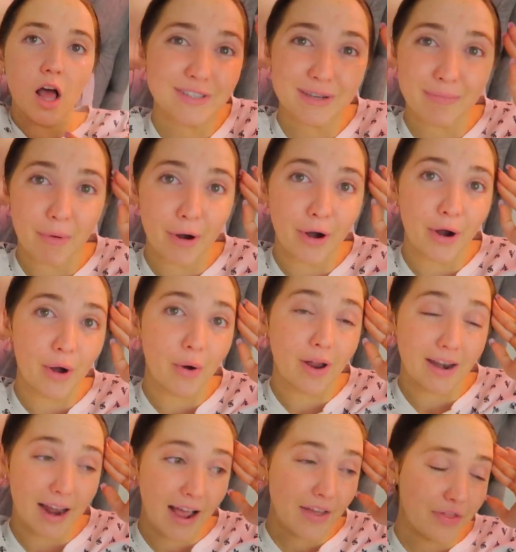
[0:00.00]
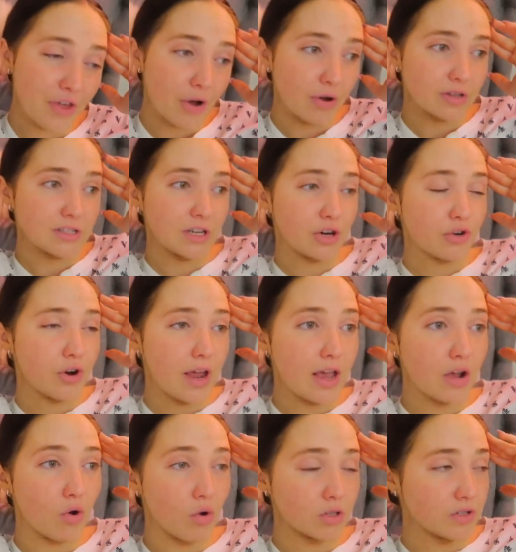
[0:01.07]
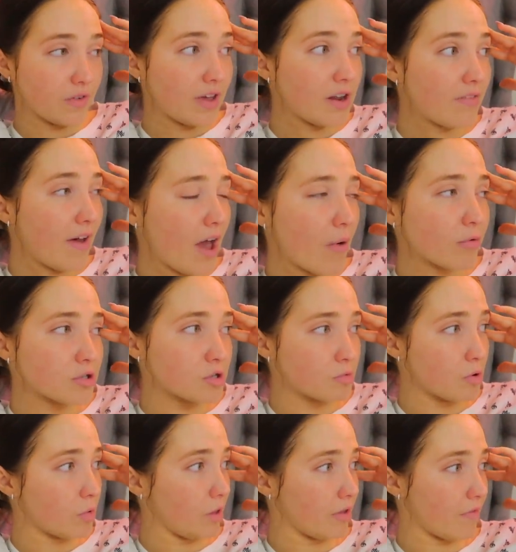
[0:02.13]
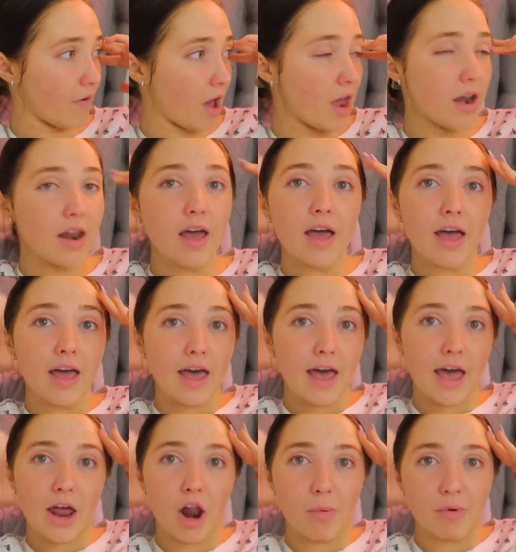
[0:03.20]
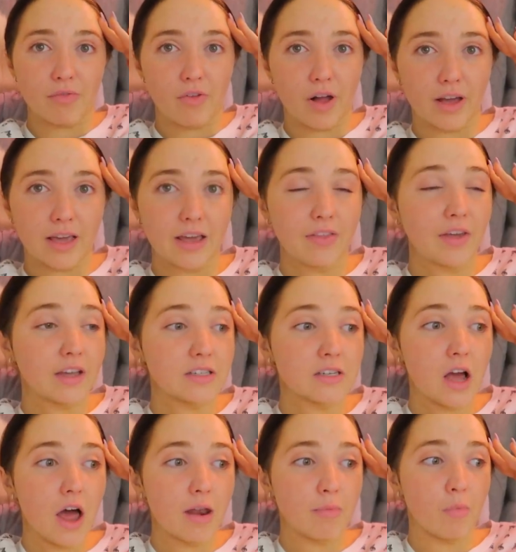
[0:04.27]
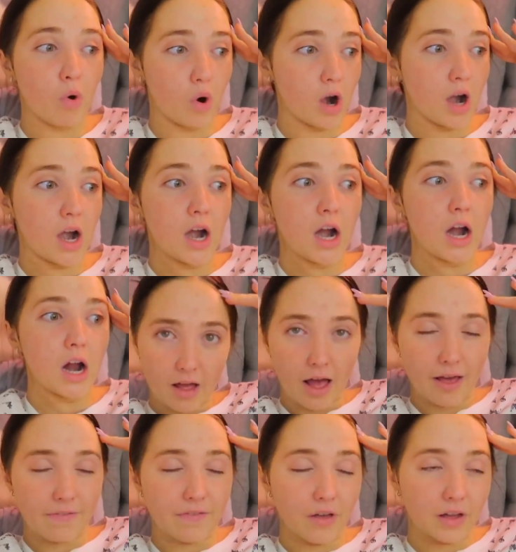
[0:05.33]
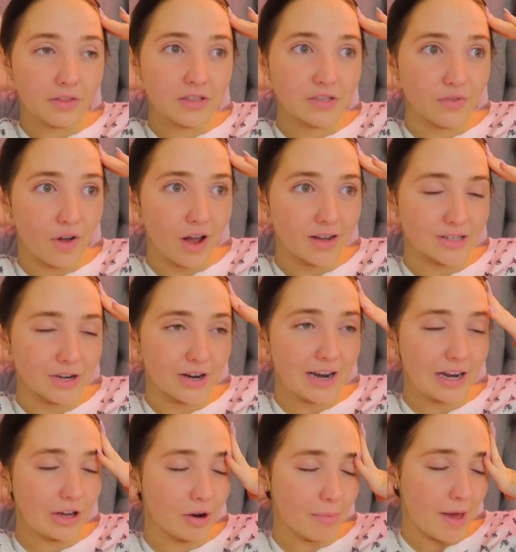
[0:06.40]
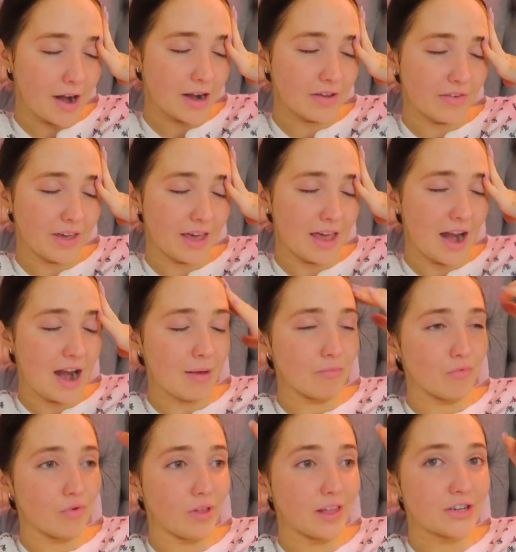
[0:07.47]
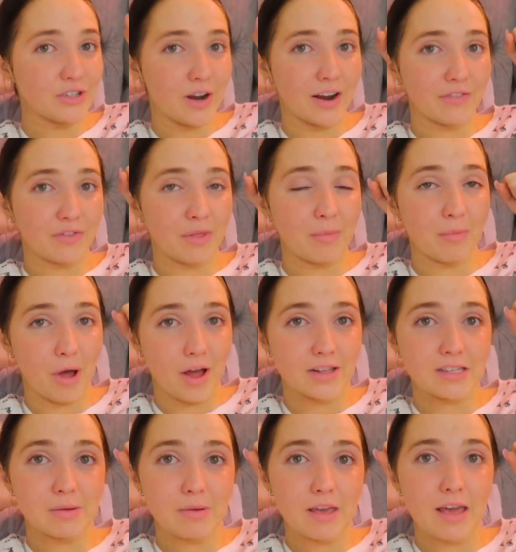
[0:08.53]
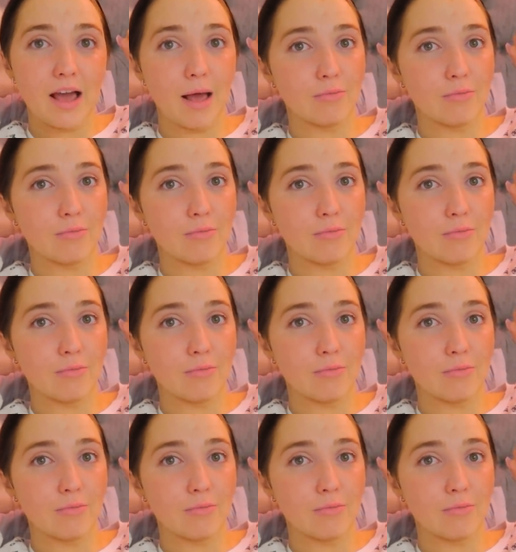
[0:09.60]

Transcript: Tomorrow at night though is a create and cultivate event, which will be really fun. And I'll be vlogging like a ton more. I feel like these vlogs are getting repetitive again and I'm really trying for them not to be.